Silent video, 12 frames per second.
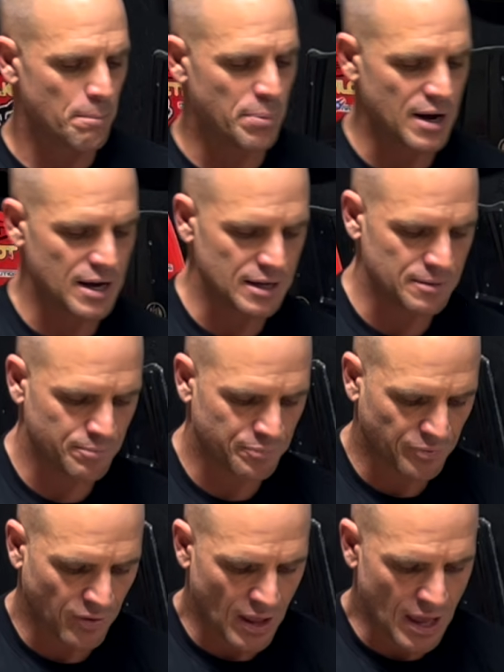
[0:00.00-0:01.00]
But
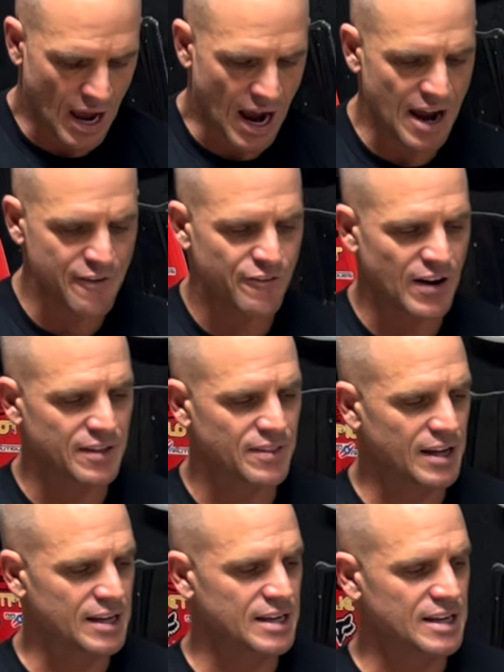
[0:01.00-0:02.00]
I find
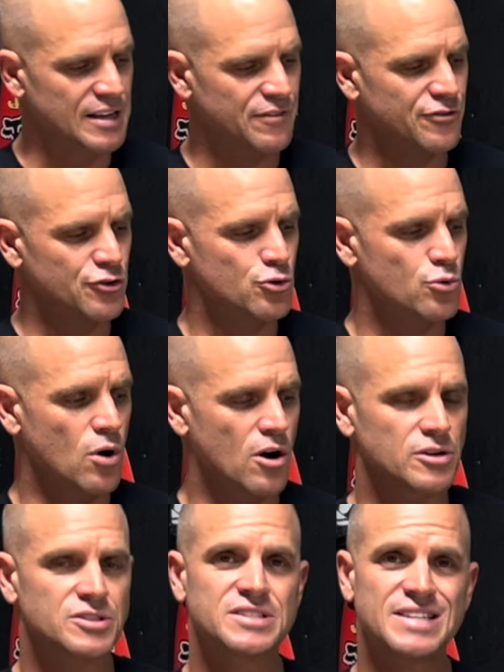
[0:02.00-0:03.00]
like if you
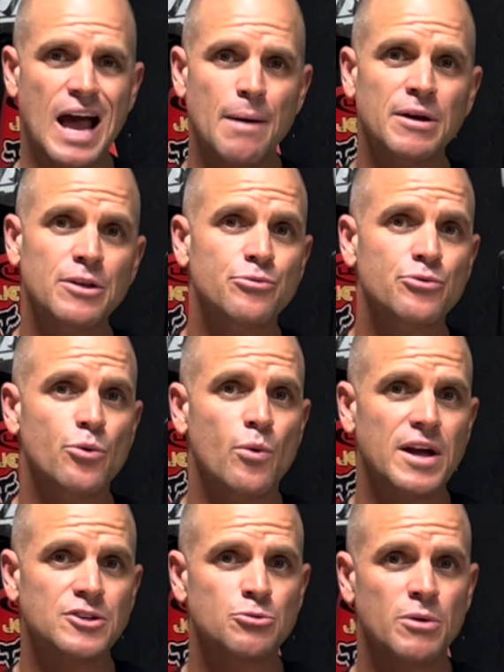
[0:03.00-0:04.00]
are stabbing through the
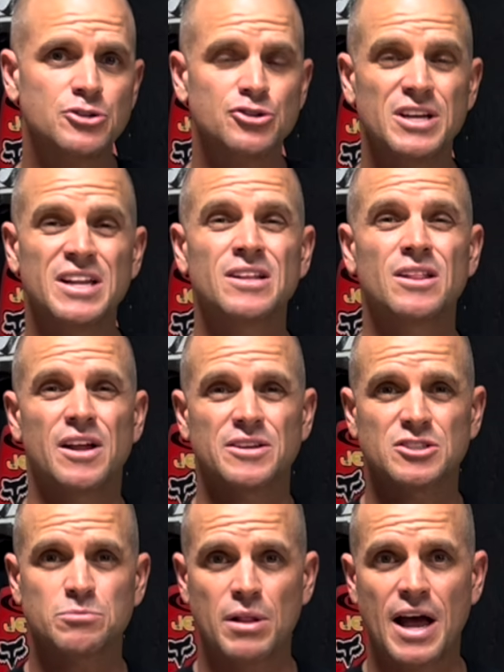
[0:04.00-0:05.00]
wake too much or getting a lot of
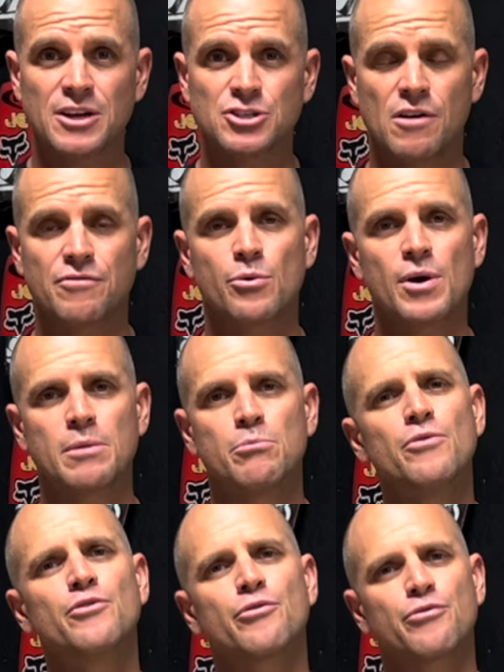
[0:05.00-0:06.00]
splash off the wake,
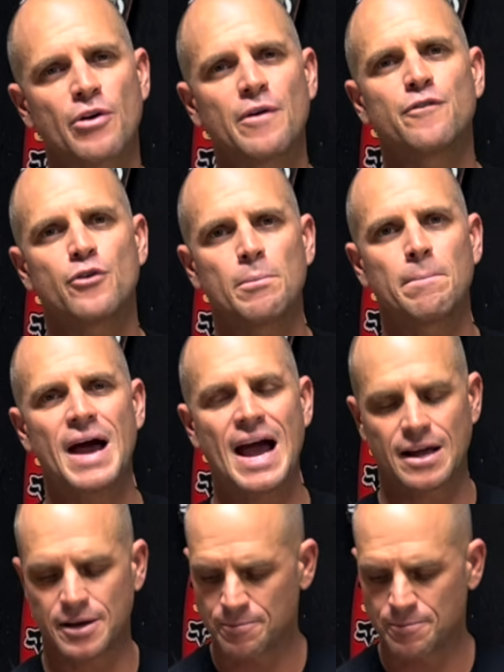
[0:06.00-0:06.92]
move your front foot back.